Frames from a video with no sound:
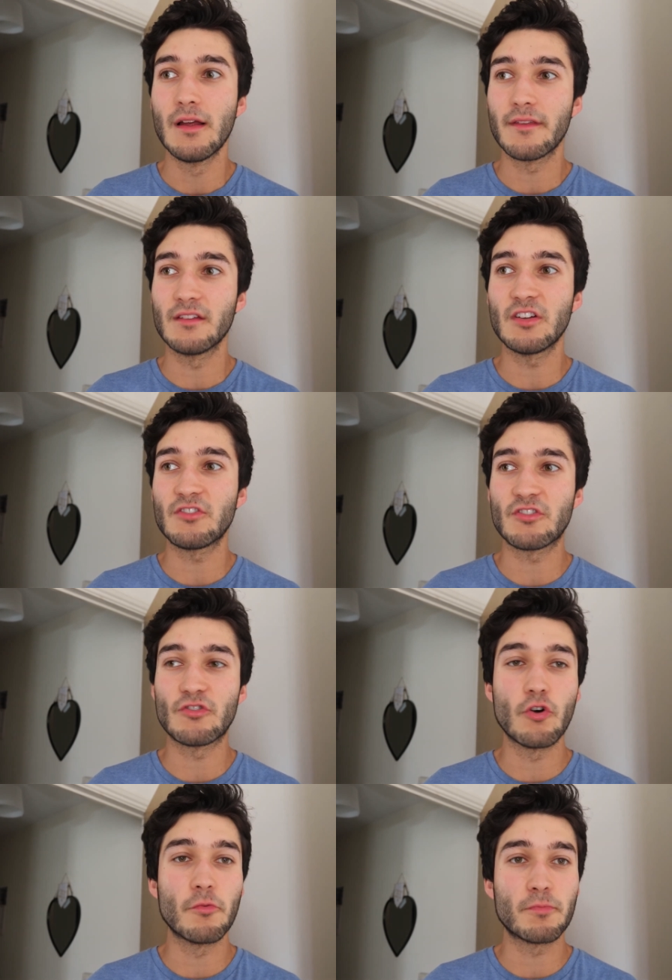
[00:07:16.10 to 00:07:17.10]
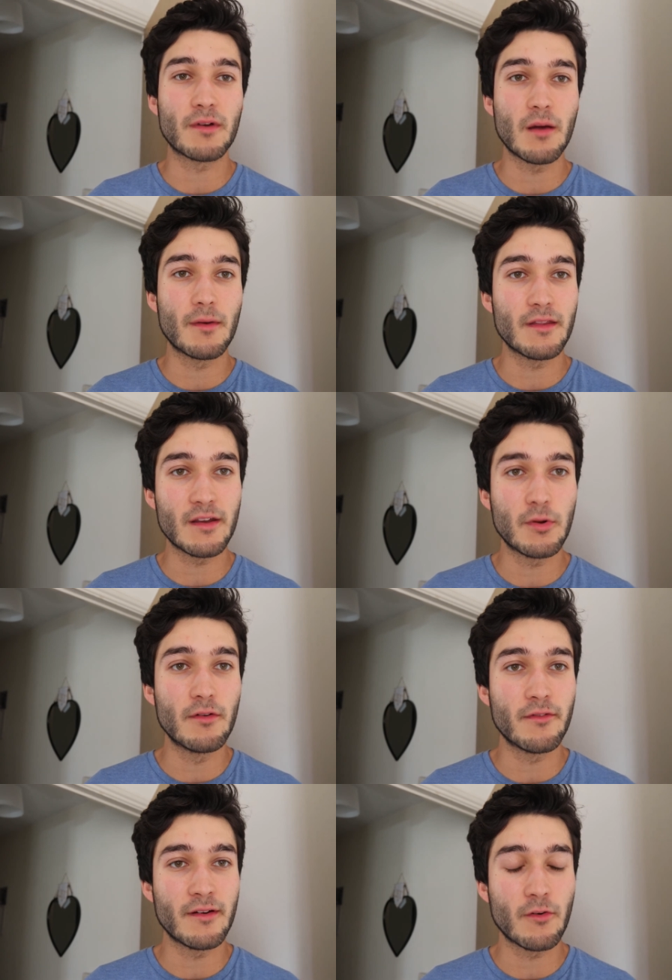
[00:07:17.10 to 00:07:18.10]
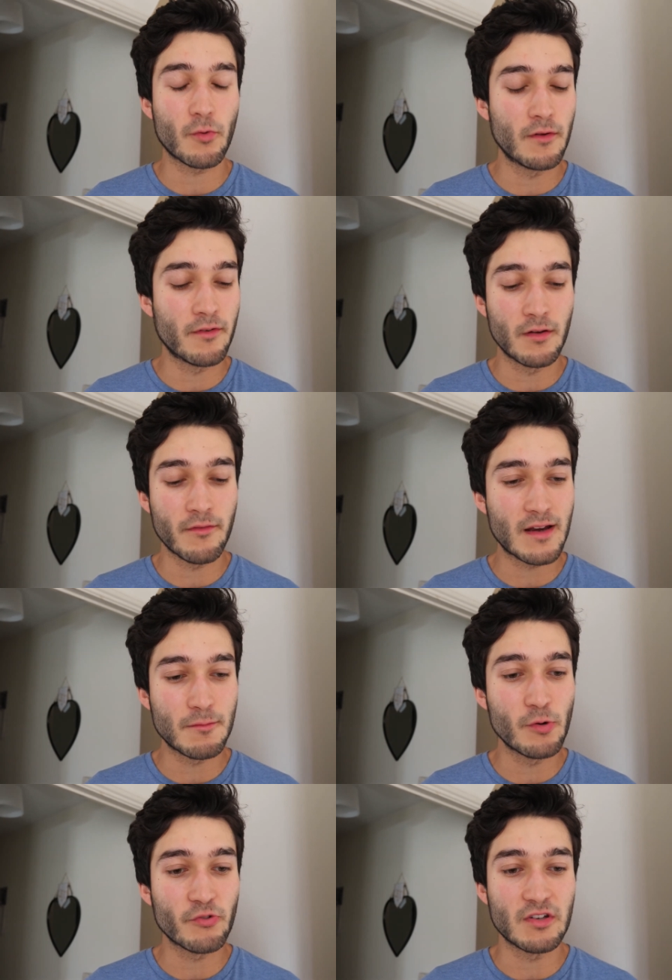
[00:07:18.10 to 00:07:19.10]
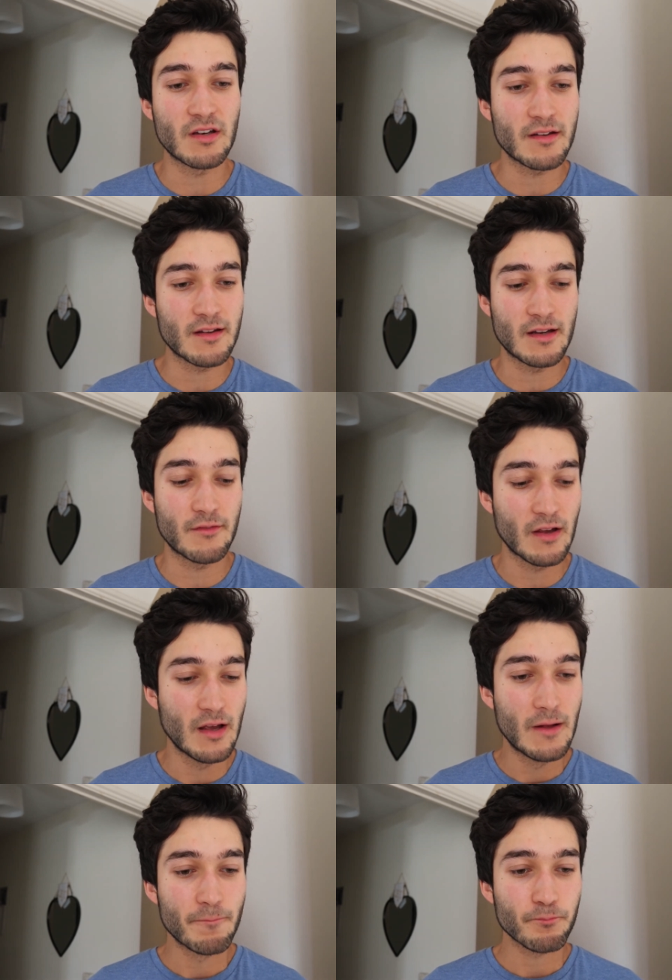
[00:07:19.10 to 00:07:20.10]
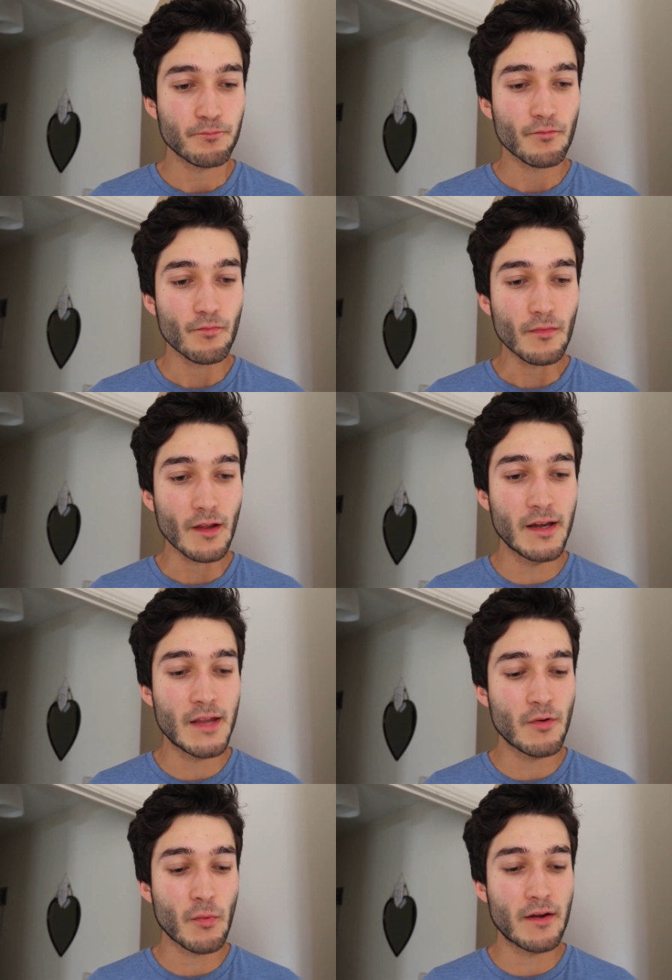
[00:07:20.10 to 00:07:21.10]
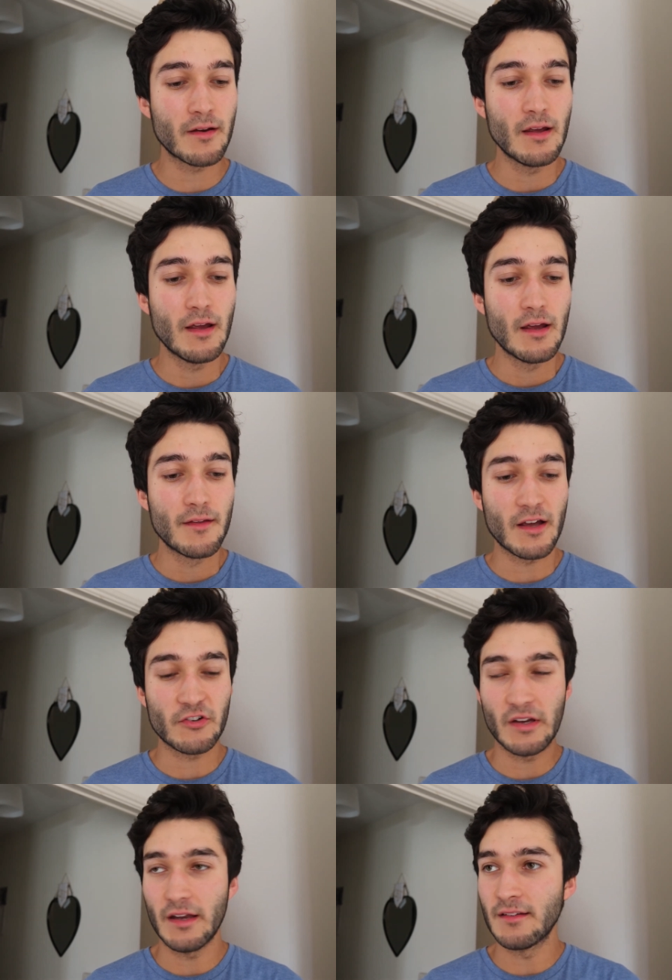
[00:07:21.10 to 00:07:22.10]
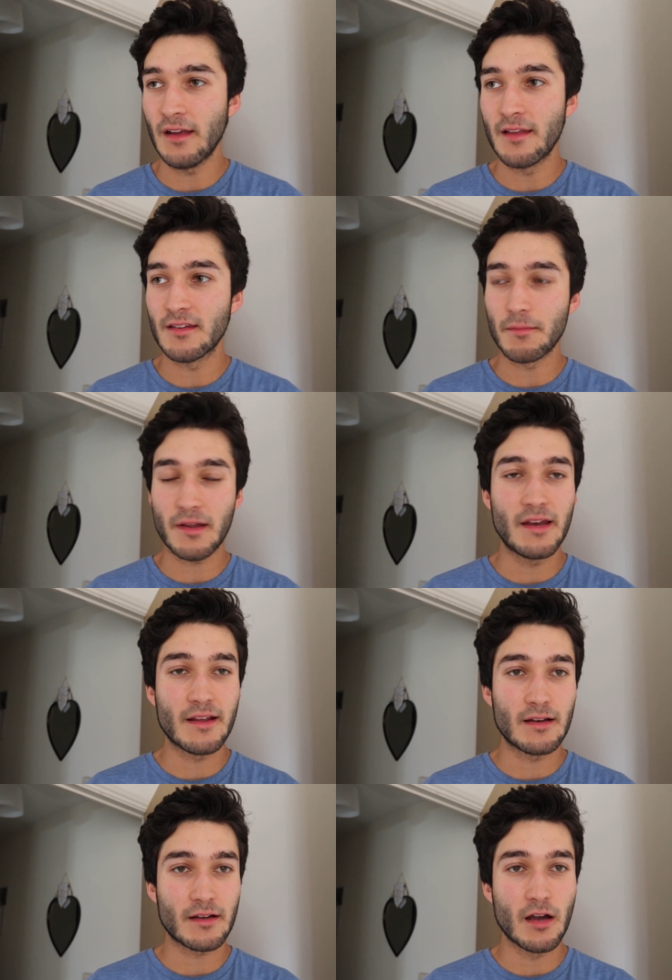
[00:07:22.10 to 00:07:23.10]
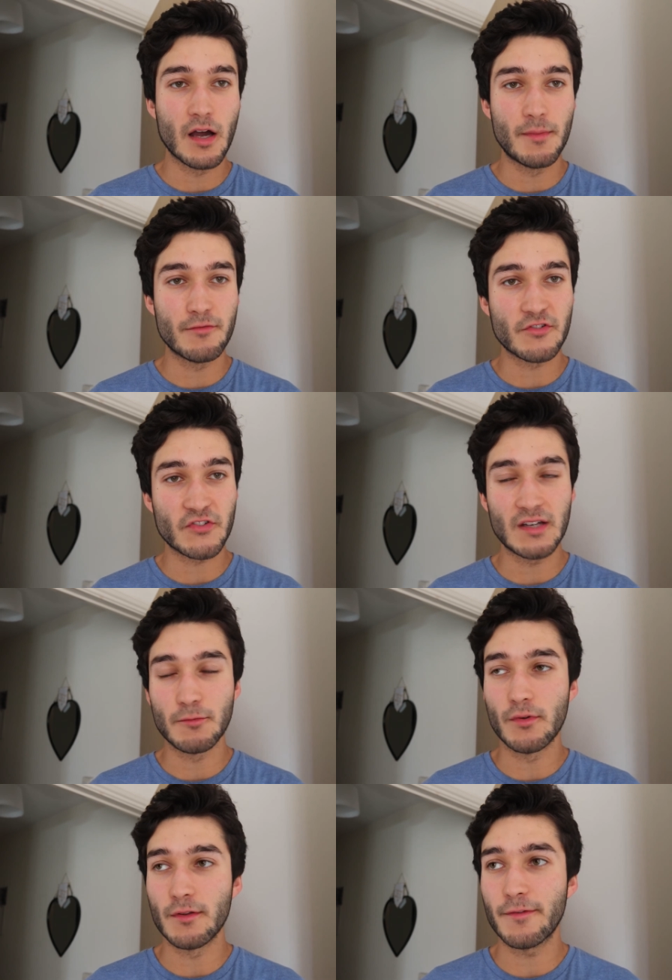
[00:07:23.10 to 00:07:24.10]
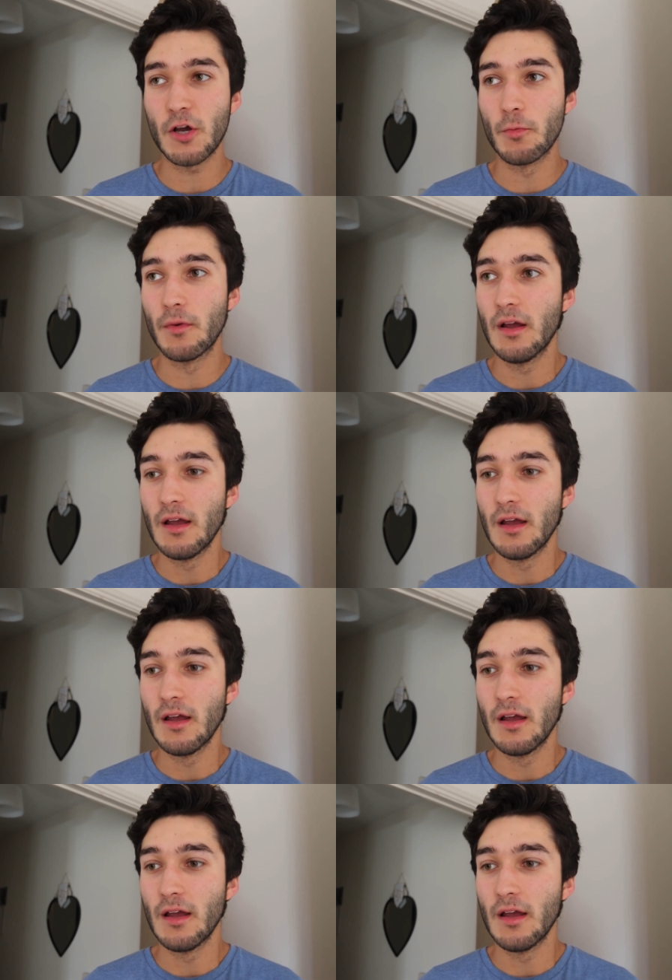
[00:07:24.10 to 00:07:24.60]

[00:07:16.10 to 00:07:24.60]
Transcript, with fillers: the indigenous are almost becoming like the equivalent of, equivalent of animals, and like you can have, and even when they actually end, ended up killing like a herbivorous animal in the film,